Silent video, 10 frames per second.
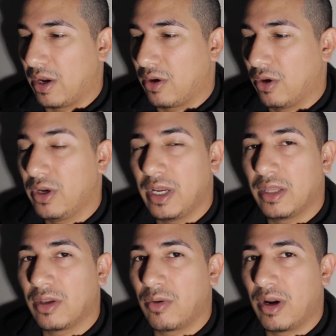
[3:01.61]
I couldn't
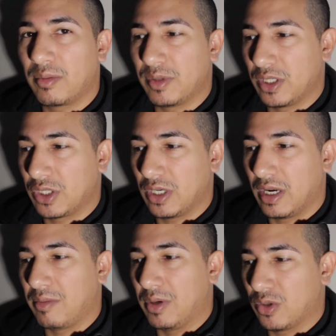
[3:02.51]
get the correct position and
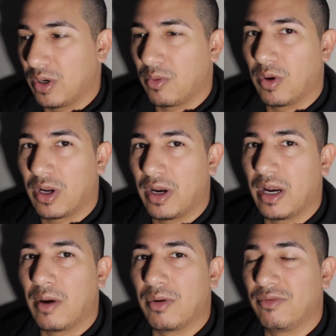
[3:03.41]
I'd be trying to work on it,
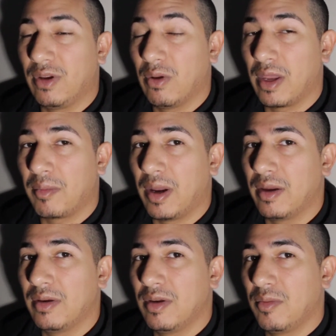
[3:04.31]
I would feel like my